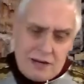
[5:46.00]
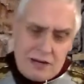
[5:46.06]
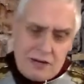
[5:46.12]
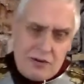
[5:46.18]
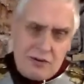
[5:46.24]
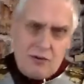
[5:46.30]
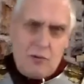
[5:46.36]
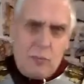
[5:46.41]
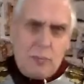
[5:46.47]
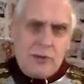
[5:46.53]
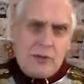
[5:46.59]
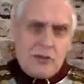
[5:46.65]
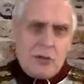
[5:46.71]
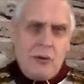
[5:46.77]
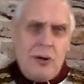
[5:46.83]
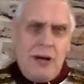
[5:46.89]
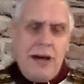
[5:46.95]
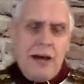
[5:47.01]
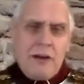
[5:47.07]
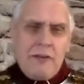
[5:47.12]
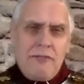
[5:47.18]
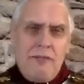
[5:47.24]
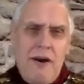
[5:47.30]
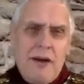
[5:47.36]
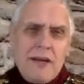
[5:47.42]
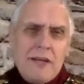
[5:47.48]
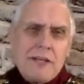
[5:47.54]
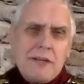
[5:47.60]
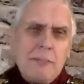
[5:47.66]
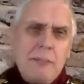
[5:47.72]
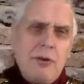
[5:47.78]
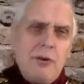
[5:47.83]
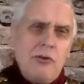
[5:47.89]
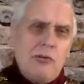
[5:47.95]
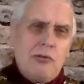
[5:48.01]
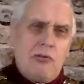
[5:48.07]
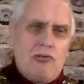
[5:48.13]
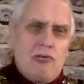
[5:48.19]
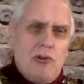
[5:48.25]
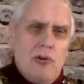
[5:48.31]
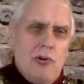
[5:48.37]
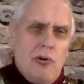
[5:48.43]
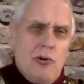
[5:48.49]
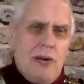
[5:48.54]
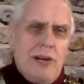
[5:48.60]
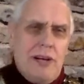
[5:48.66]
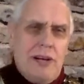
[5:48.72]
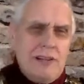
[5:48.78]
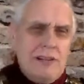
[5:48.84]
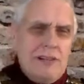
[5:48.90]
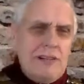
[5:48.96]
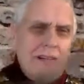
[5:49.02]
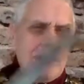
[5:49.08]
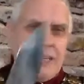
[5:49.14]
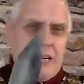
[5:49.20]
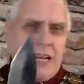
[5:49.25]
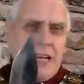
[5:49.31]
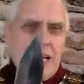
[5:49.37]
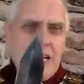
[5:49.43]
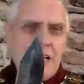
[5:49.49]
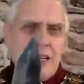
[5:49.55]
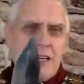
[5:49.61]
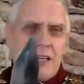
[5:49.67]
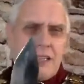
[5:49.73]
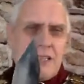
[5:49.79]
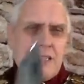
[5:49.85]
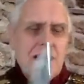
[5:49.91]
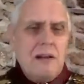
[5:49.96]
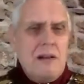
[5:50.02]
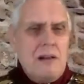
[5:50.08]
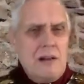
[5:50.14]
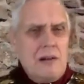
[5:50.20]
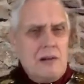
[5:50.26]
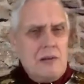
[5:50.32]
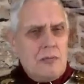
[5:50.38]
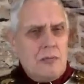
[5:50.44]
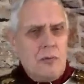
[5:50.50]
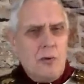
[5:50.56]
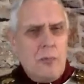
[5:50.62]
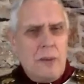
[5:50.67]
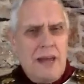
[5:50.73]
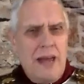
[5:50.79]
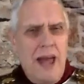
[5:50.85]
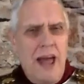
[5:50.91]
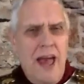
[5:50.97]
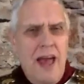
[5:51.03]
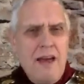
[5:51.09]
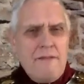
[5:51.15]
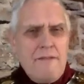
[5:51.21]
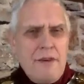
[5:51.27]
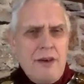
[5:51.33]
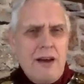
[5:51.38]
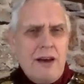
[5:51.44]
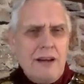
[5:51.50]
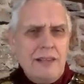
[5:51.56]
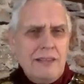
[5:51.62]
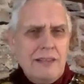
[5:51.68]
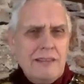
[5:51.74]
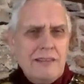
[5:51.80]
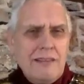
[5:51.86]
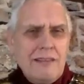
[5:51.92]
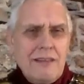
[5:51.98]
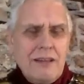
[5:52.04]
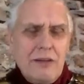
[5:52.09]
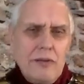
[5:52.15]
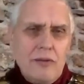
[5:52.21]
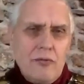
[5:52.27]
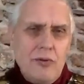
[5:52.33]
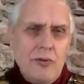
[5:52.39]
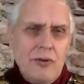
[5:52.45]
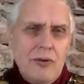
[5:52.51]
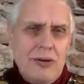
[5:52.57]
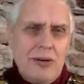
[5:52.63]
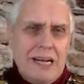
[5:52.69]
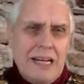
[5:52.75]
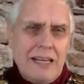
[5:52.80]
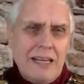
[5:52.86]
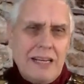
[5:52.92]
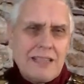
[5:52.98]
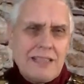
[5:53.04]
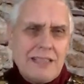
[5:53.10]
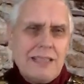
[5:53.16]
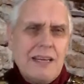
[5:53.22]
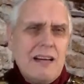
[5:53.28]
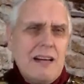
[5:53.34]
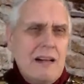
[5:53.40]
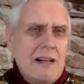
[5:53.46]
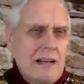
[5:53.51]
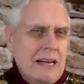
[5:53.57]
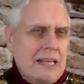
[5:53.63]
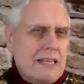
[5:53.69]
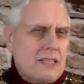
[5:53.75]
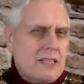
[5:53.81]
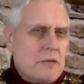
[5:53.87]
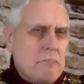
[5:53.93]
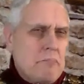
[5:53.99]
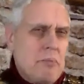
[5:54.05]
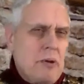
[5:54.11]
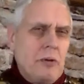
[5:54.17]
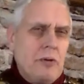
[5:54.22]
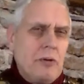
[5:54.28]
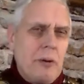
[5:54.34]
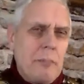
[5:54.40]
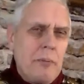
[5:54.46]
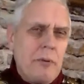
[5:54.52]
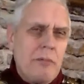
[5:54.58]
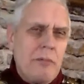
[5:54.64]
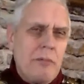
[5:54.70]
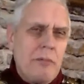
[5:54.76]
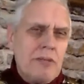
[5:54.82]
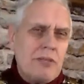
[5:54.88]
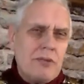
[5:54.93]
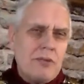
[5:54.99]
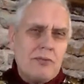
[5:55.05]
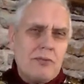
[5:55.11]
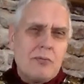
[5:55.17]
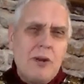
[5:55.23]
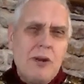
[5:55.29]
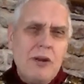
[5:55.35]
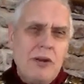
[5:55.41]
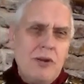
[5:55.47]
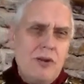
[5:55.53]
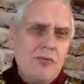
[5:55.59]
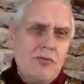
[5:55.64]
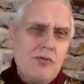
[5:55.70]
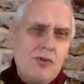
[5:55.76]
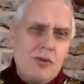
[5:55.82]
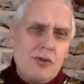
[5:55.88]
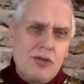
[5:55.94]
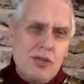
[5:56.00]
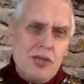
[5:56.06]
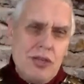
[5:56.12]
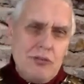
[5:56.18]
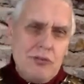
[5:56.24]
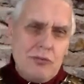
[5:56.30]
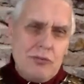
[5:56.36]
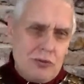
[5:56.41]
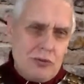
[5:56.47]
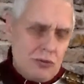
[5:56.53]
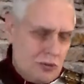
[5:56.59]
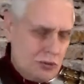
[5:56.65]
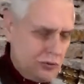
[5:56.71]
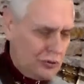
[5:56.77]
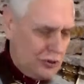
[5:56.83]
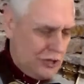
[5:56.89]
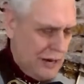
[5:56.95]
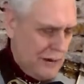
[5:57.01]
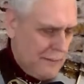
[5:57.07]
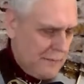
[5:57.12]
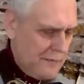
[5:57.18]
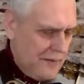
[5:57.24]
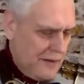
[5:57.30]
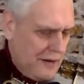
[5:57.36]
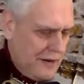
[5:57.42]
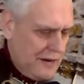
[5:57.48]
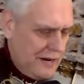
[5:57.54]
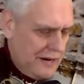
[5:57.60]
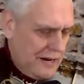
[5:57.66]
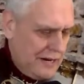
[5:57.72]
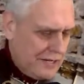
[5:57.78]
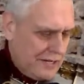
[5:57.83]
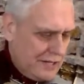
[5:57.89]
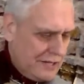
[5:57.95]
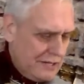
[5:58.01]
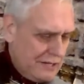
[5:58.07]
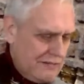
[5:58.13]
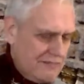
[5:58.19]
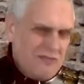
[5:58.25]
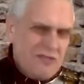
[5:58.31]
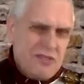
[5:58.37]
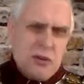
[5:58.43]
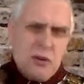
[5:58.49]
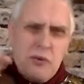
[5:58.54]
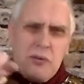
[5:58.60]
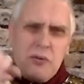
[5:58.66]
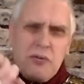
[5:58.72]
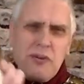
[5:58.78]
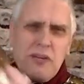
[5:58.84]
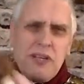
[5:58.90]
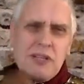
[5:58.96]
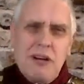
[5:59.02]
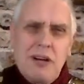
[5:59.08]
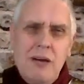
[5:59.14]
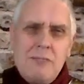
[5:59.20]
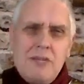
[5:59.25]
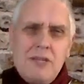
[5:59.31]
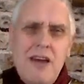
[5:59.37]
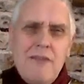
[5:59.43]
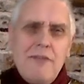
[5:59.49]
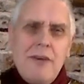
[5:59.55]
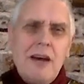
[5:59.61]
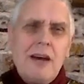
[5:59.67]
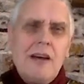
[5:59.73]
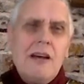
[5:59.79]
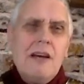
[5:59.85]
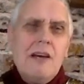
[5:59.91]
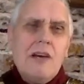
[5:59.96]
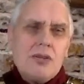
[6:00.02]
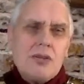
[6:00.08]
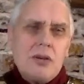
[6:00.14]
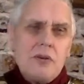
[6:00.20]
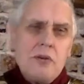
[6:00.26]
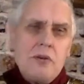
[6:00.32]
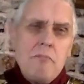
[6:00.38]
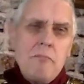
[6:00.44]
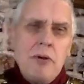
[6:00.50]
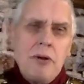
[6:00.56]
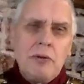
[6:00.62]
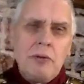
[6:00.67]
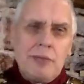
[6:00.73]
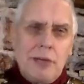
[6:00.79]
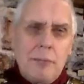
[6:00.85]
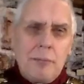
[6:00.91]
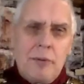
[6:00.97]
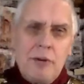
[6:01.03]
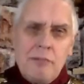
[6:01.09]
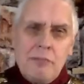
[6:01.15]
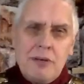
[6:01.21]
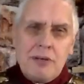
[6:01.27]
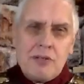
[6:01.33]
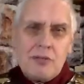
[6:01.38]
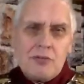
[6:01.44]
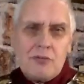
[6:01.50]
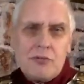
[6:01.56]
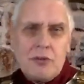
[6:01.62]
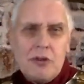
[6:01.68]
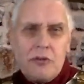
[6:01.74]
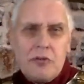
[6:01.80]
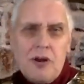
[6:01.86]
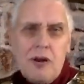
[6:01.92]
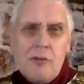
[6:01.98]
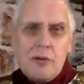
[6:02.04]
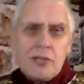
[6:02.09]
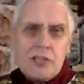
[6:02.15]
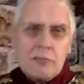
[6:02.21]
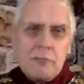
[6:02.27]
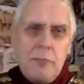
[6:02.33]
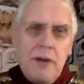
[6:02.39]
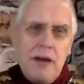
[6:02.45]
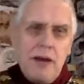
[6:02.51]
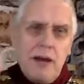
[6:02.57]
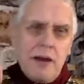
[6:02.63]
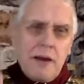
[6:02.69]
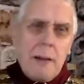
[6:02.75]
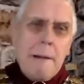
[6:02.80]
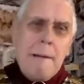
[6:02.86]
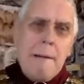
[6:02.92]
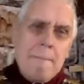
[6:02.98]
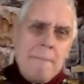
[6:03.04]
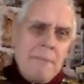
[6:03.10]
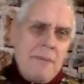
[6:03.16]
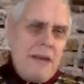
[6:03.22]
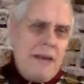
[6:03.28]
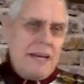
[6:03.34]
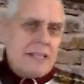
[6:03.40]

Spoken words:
You will be taught how to fight, but your sword, the gladius, will be heavier than the real gladius. It's to build up your muscles. When you use your shield, your scutum, it's 2-3 times heavier, so you build up your muscles. When you throw a spear, it's